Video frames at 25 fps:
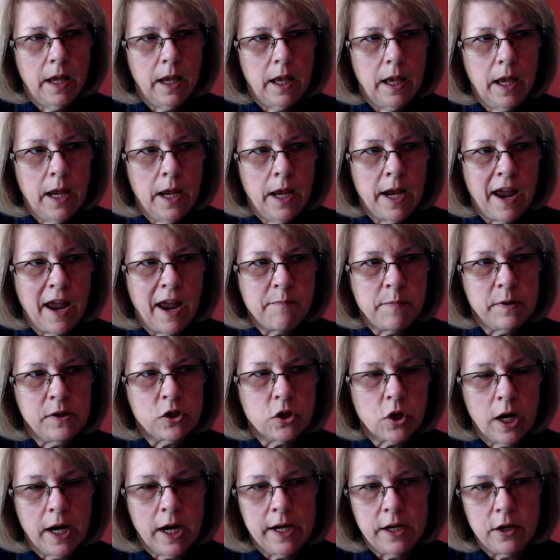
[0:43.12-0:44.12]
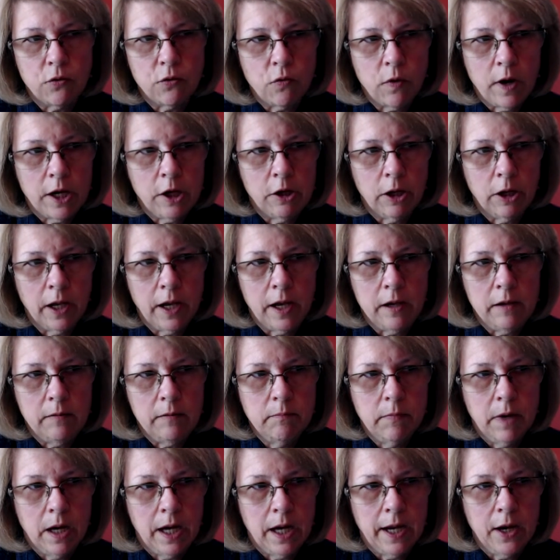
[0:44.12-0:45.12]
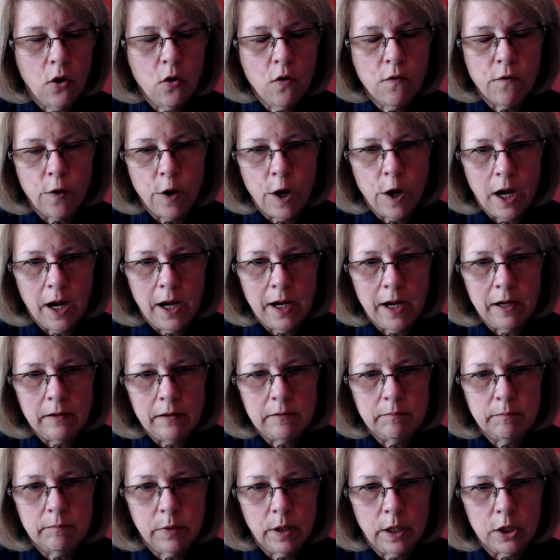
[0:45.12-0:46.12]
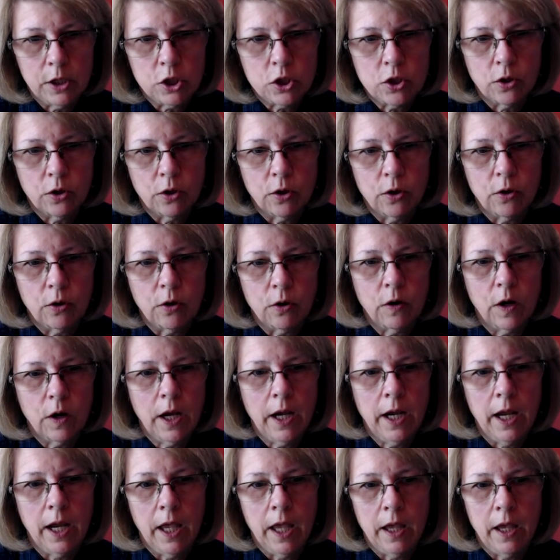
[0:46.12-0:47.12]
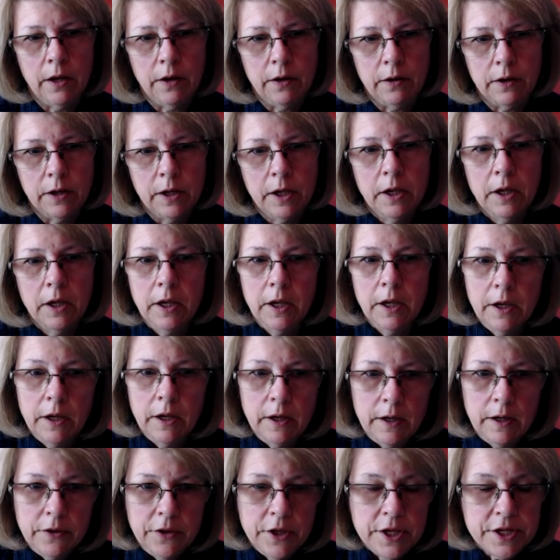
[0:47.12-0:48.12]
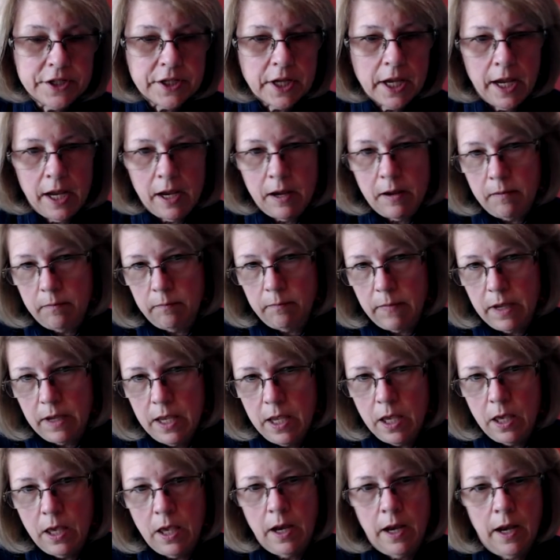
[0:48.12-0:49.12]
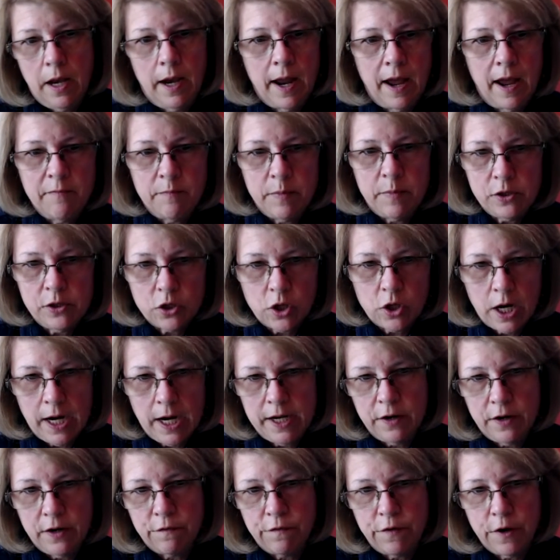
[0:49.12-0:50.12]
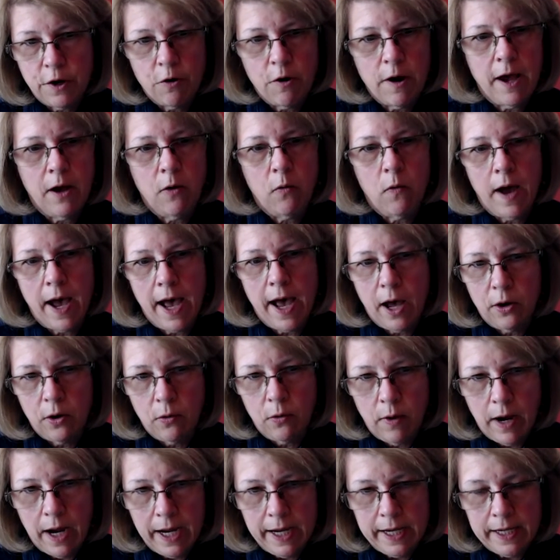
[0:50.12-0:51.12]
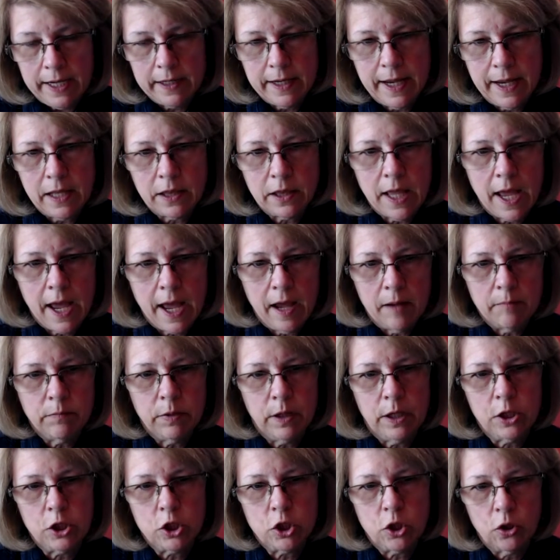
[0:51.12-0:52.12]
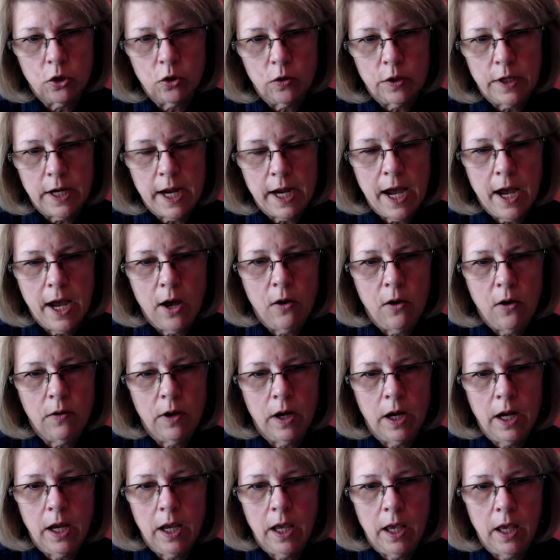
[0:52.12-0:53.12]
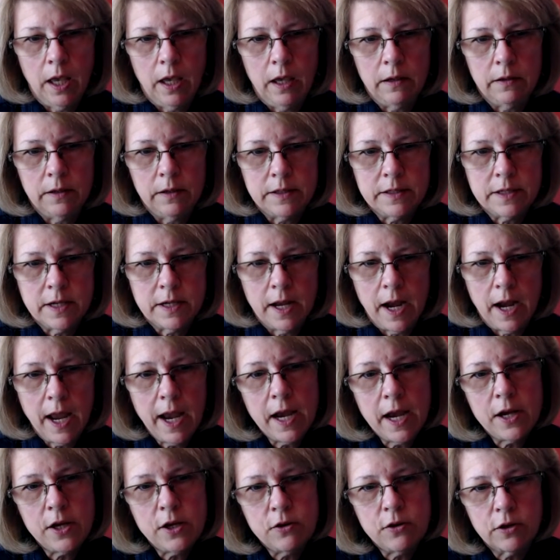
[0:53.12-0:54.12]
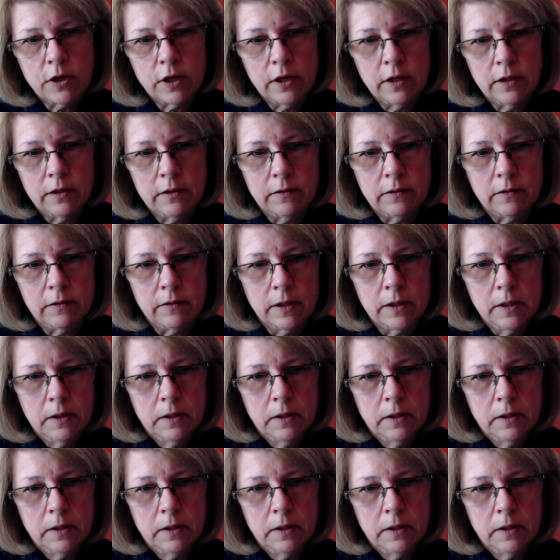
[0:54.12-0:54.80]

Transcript: and I've been trying to regulate my overnight blood sugar, and this came in, and I've been trying to figure out, well, how do I get that blood sugar down? And it said, hey, you can